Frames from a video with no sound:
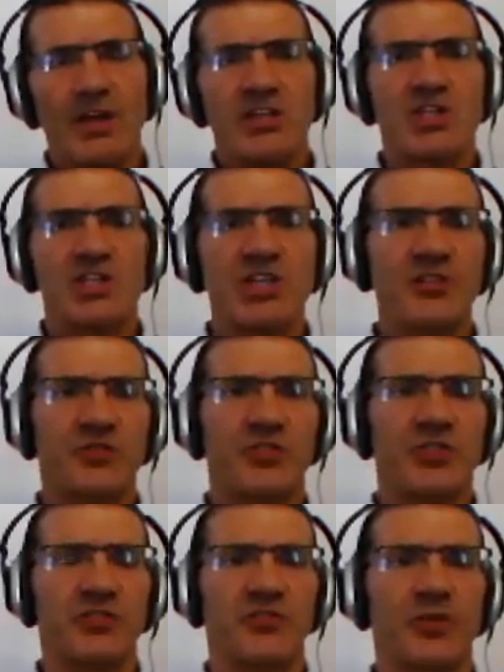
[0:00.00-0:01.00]

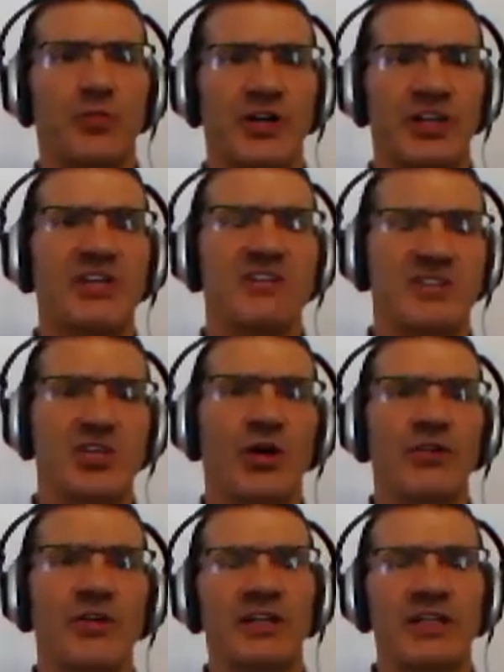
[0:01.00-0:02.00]
shifted from what
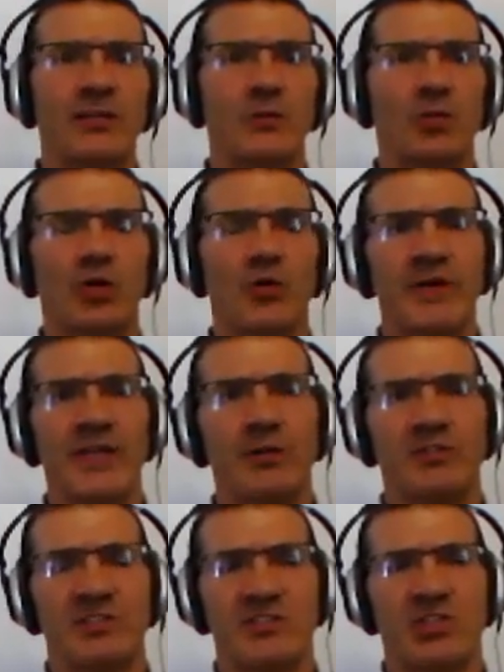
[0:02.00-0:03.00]
wellbeing
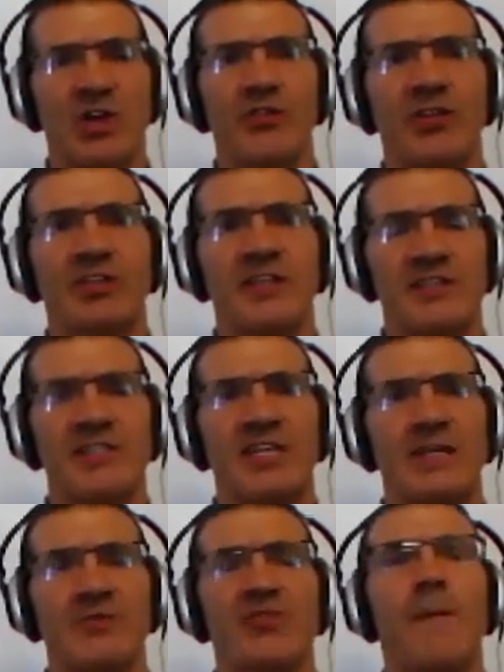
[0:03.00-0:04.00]
was historically
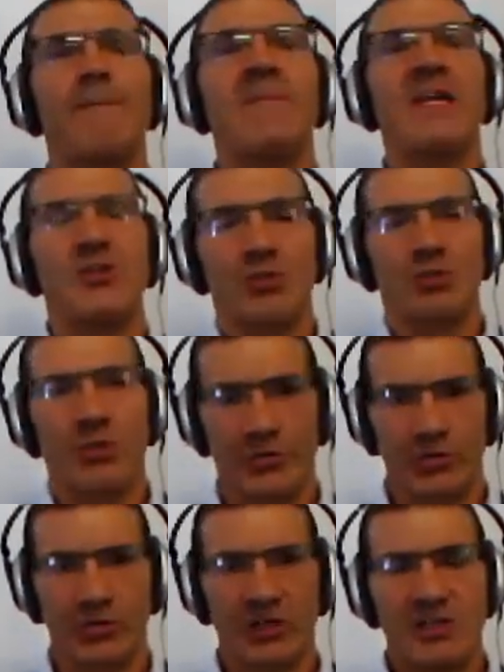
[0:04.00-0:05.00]
deemed from a medical
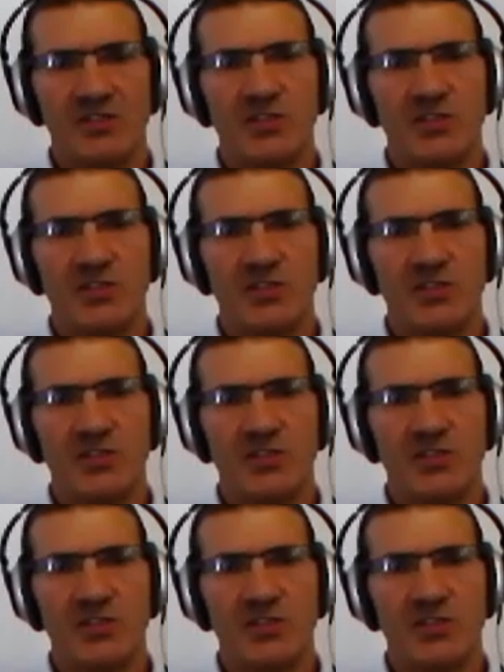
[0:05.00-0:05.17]
model.